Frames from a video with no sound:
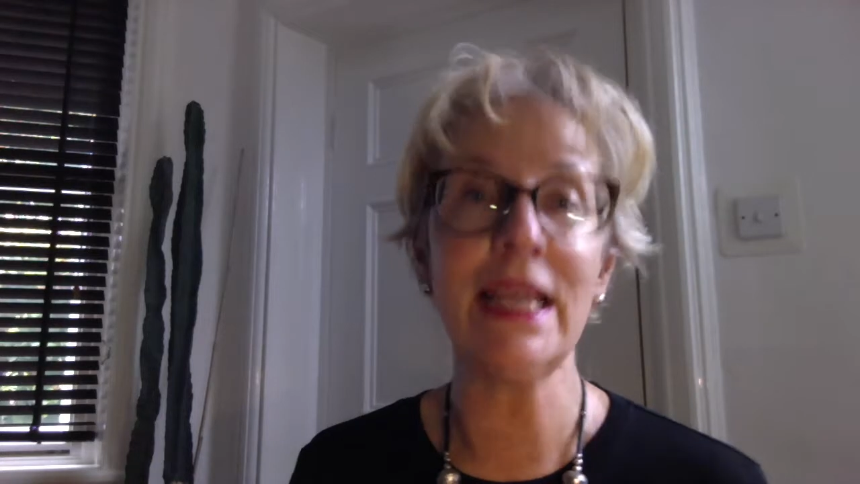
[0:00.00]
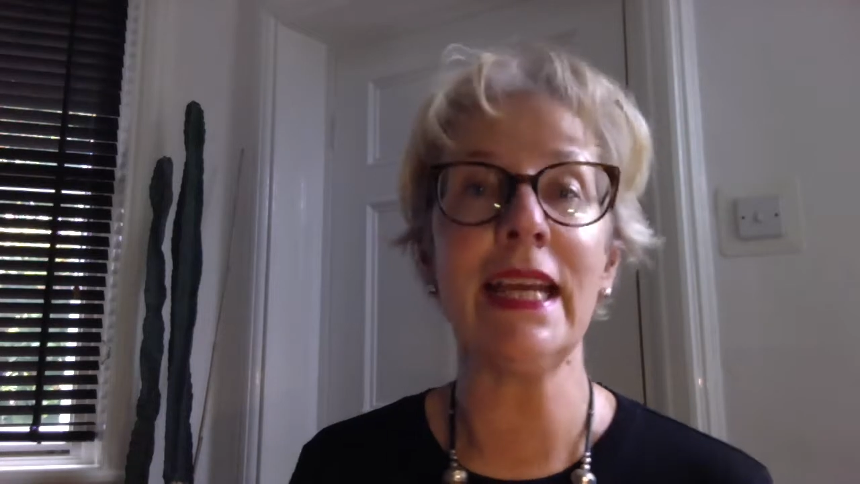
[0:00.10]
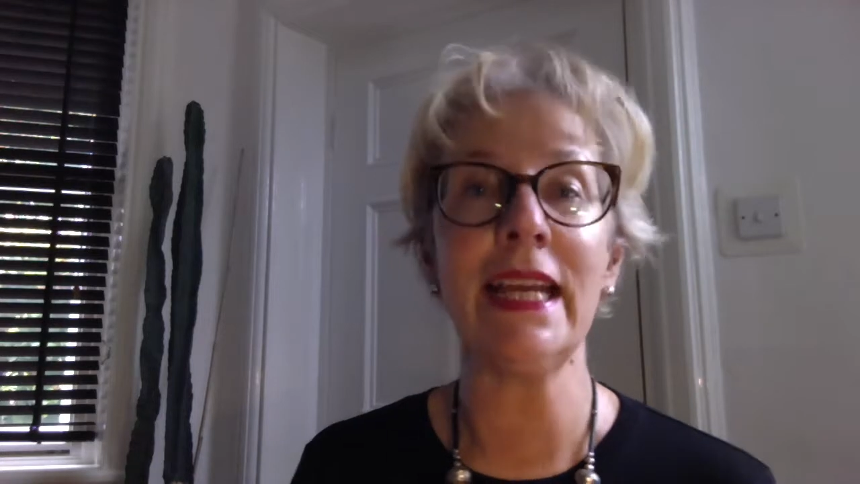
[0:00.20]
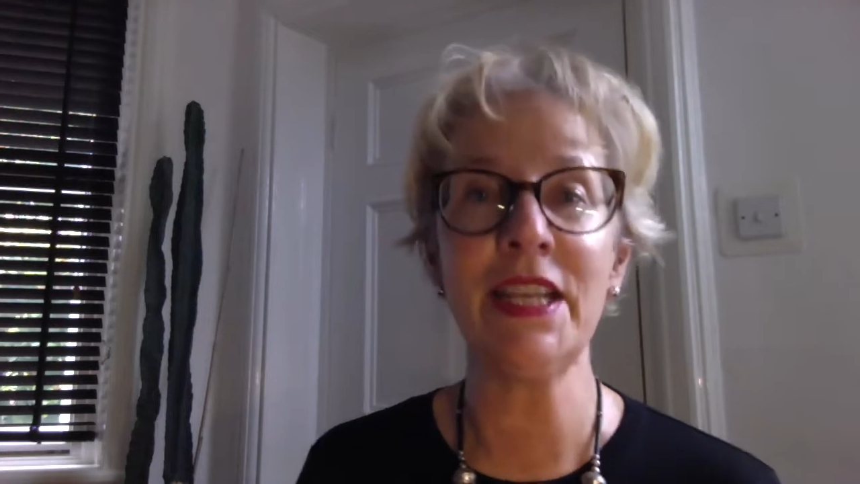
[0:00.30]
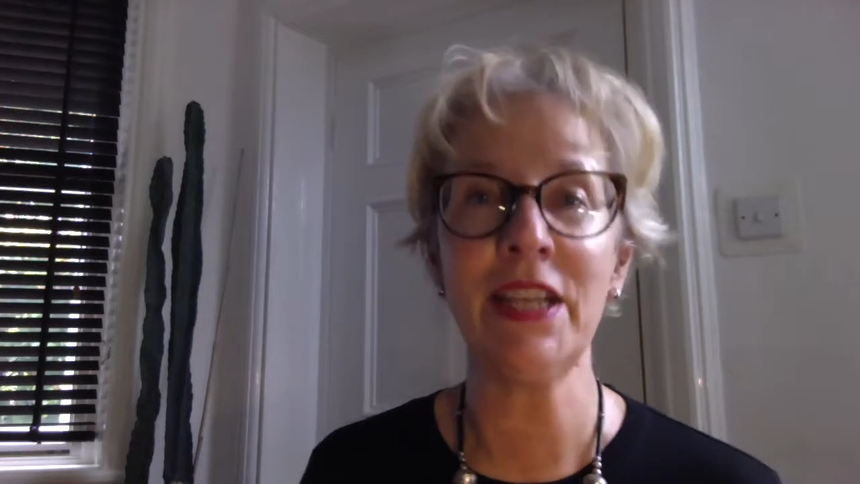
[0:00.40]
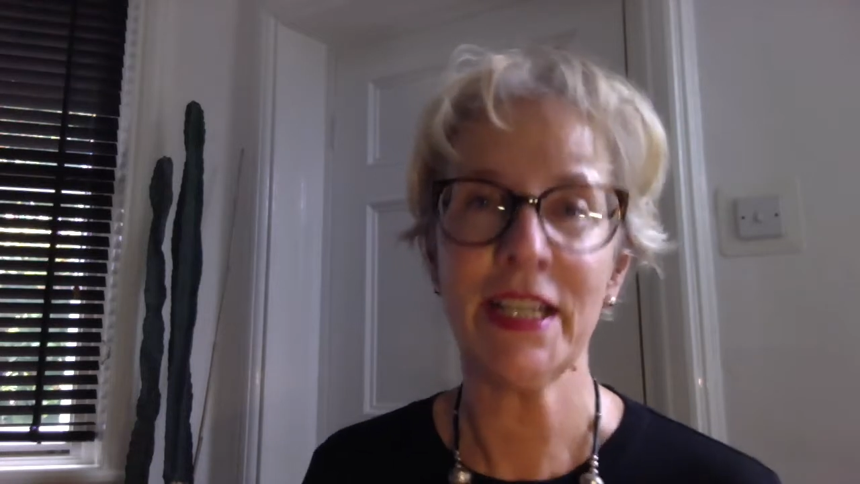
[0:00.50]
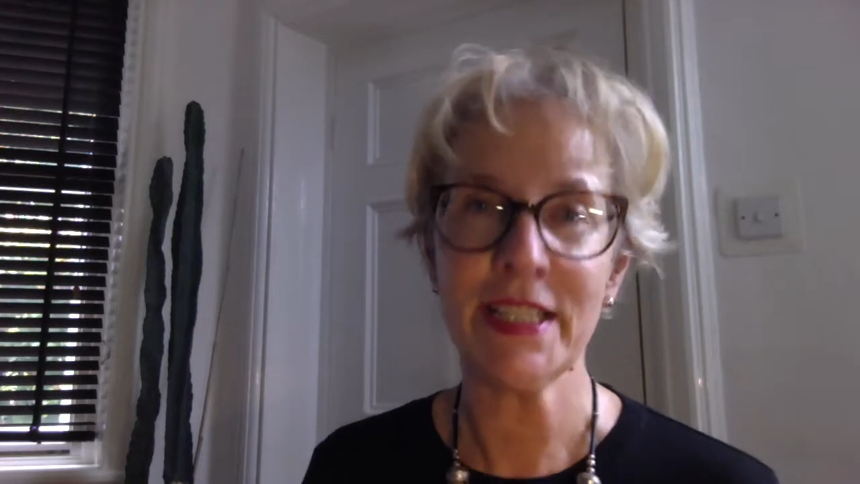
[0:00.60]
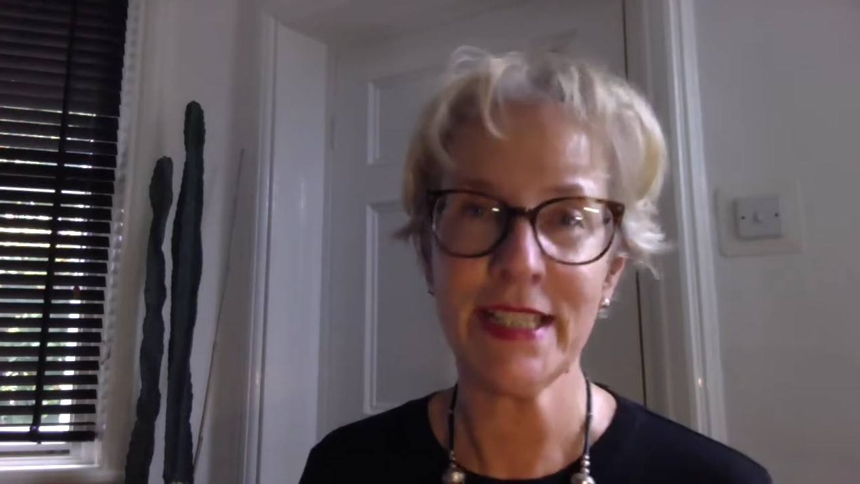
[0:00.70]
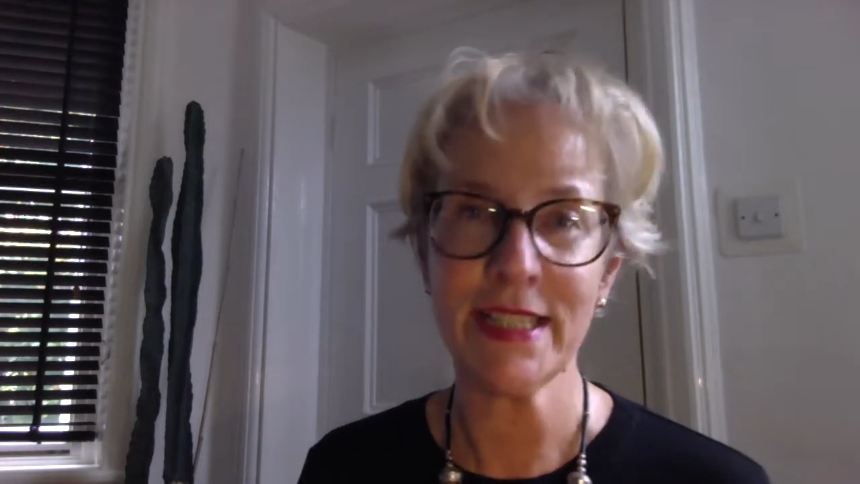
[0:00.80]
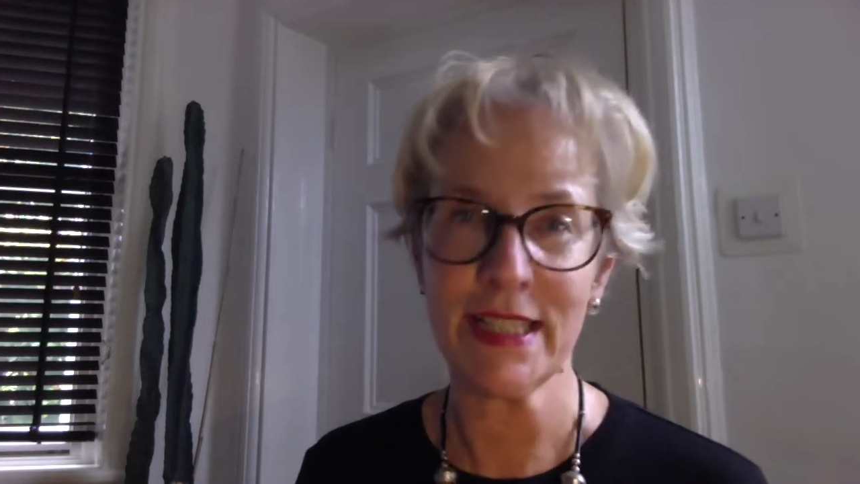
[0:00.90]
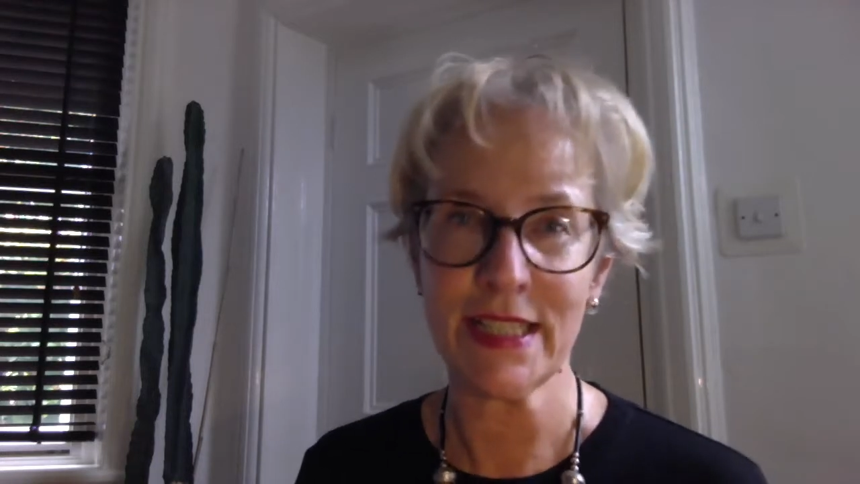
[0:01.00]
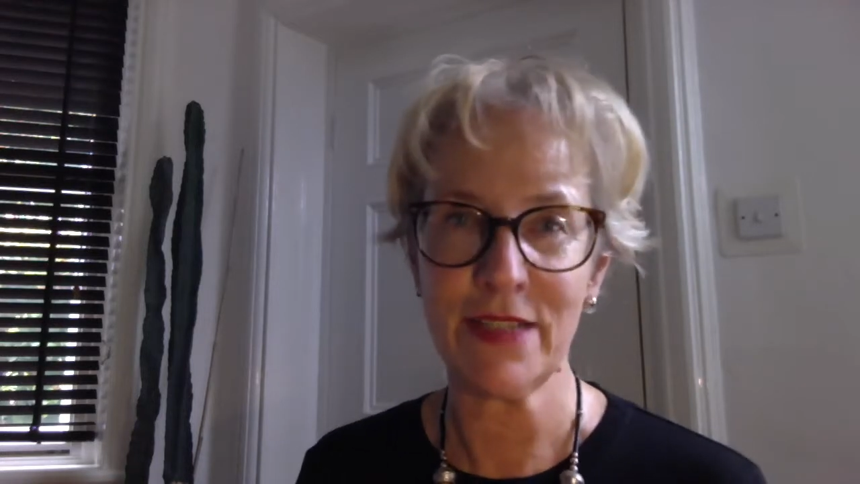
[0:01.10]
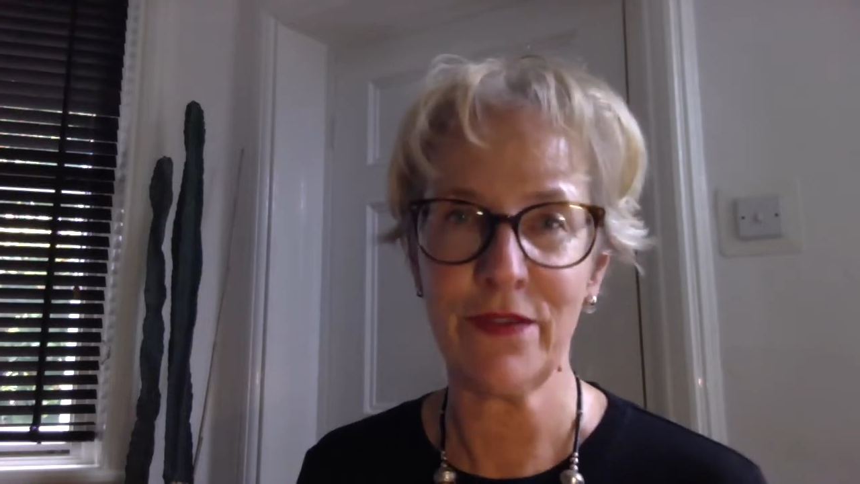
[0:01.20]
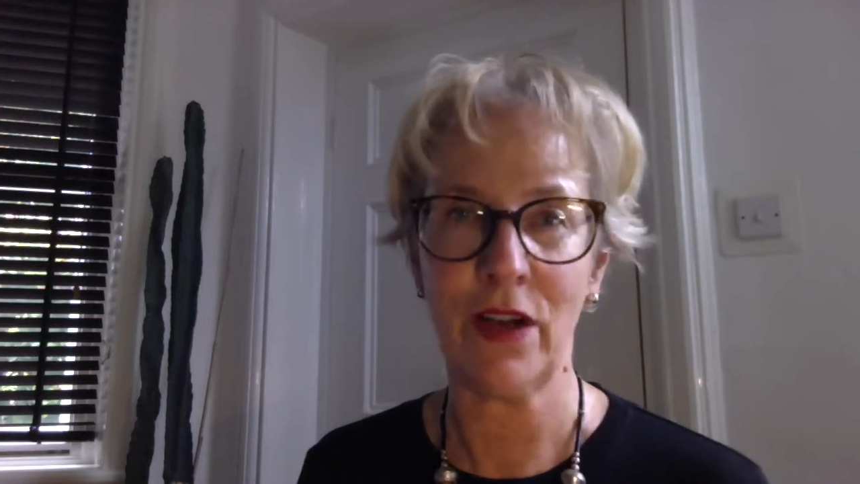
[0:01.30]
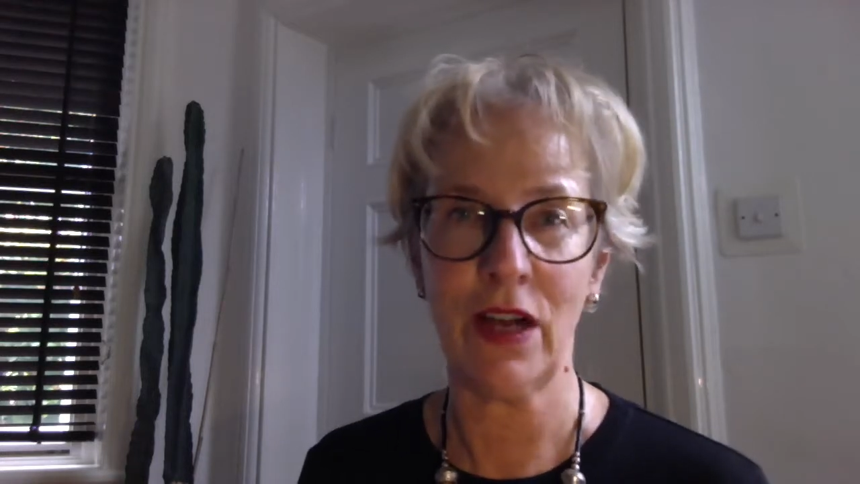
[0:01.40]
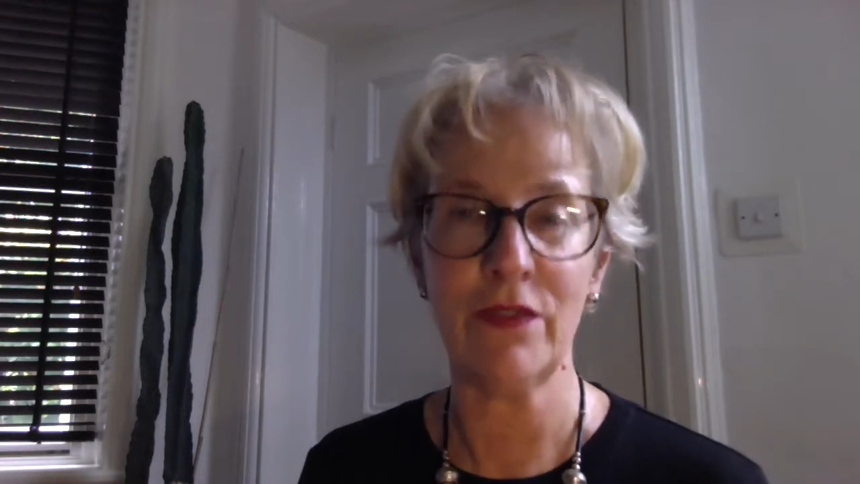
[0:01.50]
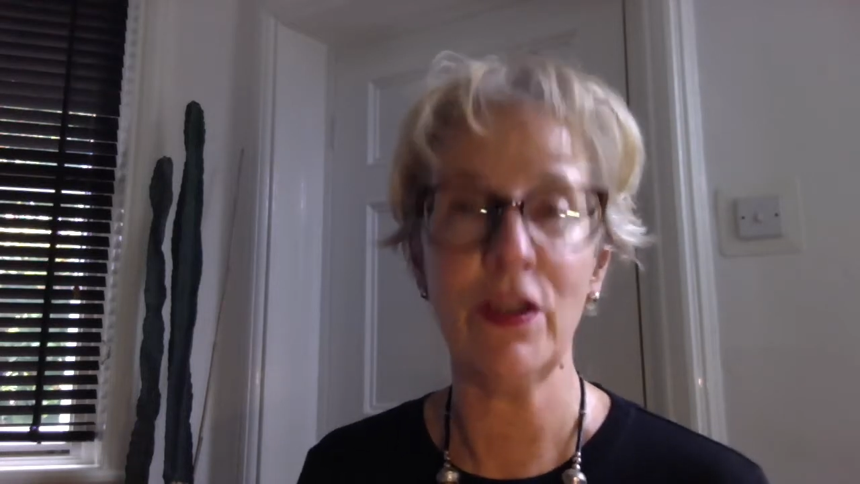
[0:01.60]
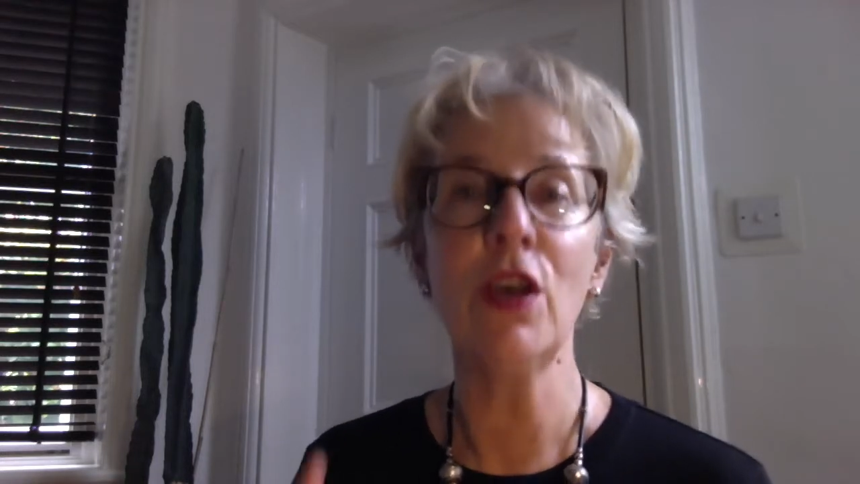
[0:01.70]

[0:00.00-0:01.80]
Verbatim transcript: in 1965,